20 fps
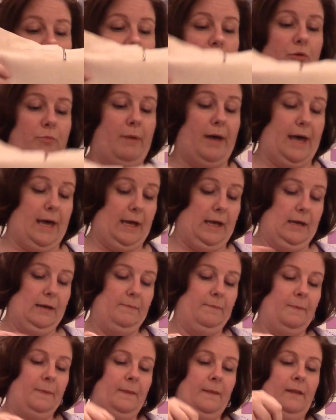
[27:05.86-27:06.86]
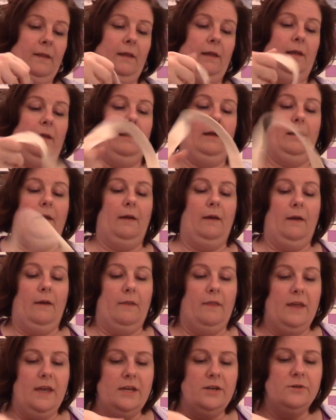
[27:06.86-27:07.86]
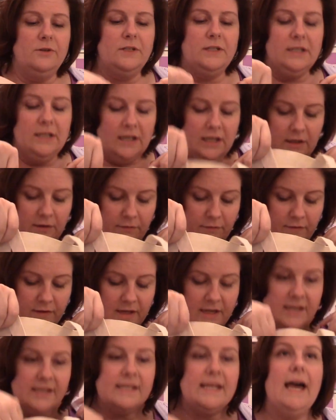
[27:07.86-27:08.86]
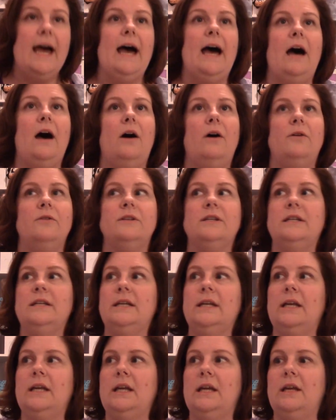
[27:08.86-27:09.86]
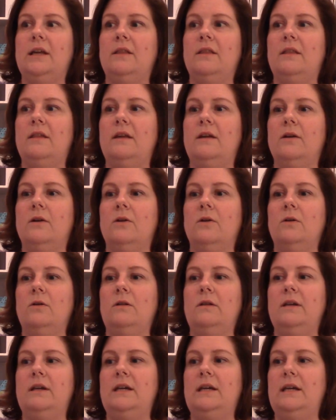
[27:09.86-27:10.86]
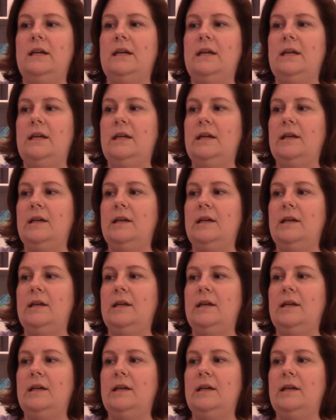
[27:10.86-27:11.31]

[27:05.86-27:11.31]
tote bag. They used to give these out in the early,